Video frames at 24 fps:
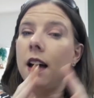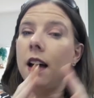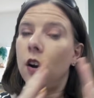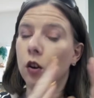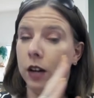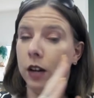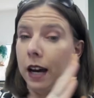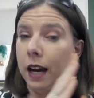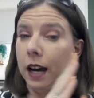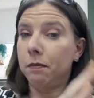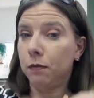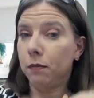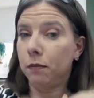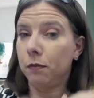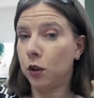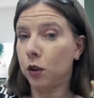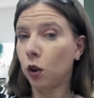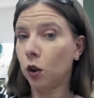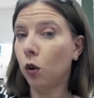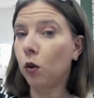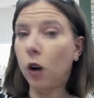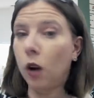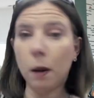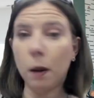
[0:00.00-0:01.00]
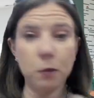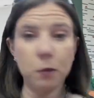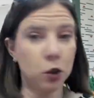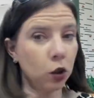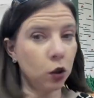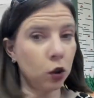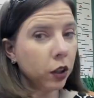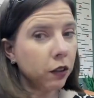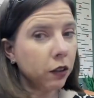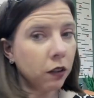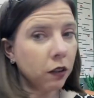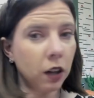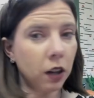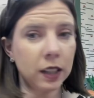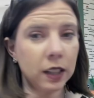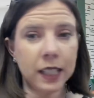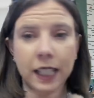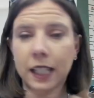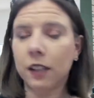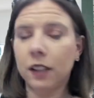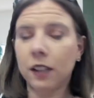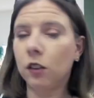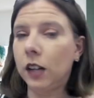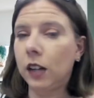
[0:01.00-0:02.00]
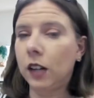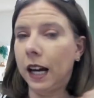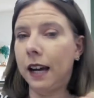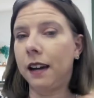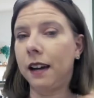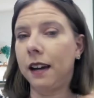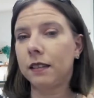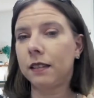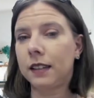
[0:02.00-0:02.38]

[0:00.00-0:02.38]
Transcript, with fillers: Okay, so I'm sure you're all thinking, okay,